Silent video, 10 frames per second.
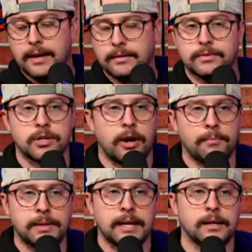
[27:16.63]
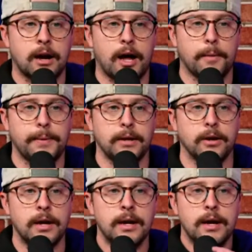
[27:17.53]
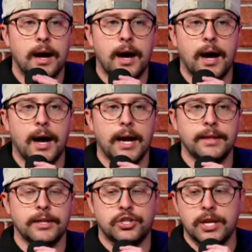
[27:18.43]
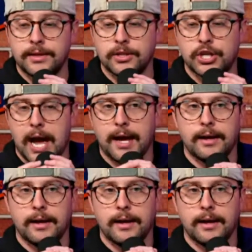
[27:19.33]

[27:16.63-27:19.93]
sorry, I'm getting caught up here in the chat.